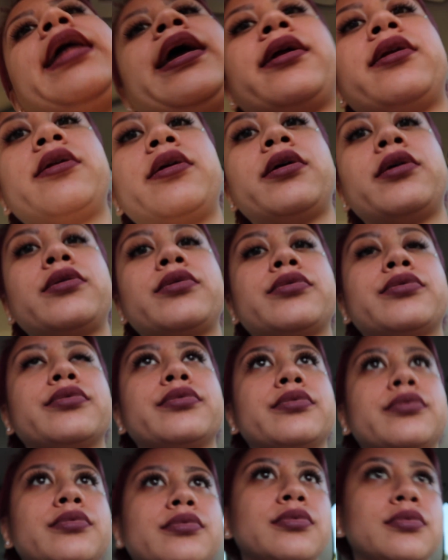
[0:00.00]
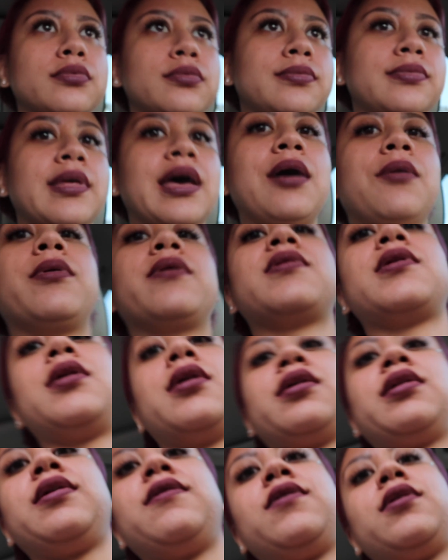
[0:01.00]
Lanta. That was an
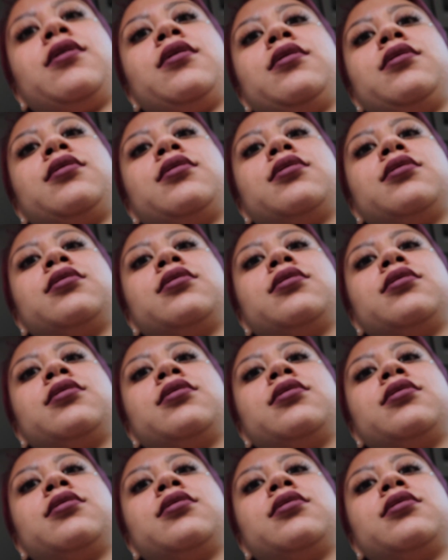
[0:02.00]
ugly view.